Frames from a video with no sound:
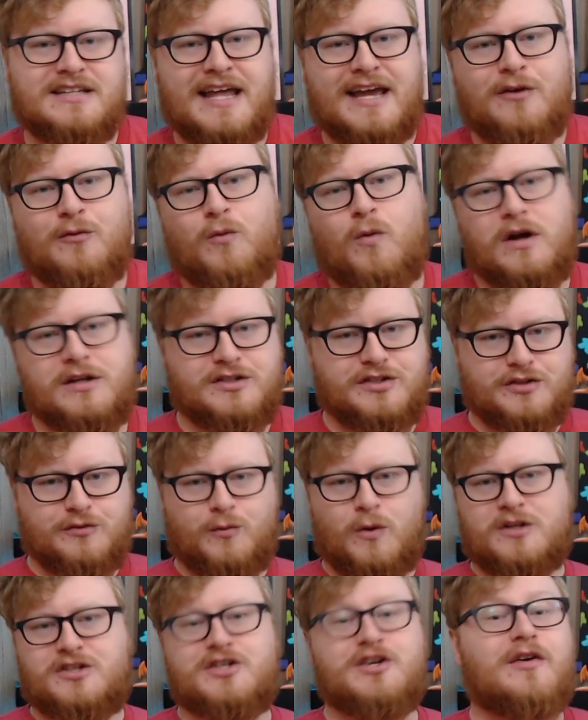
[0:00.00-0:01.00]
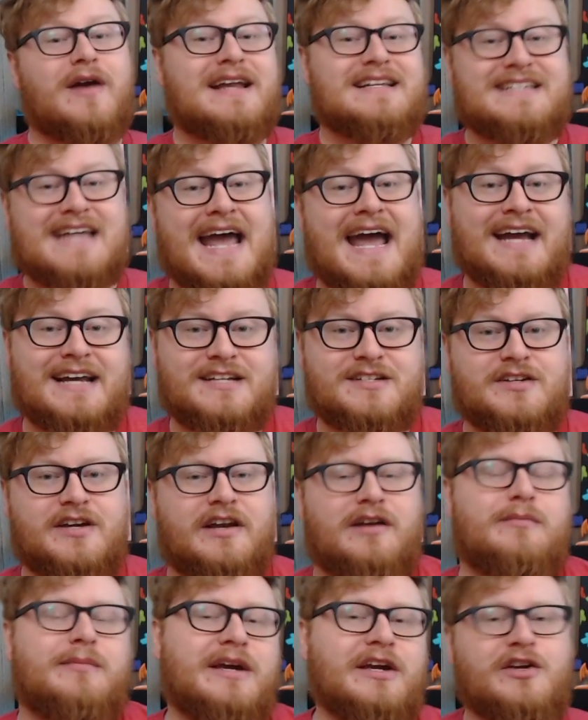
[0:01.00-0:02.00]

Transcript: Like what's your antagonist going to be?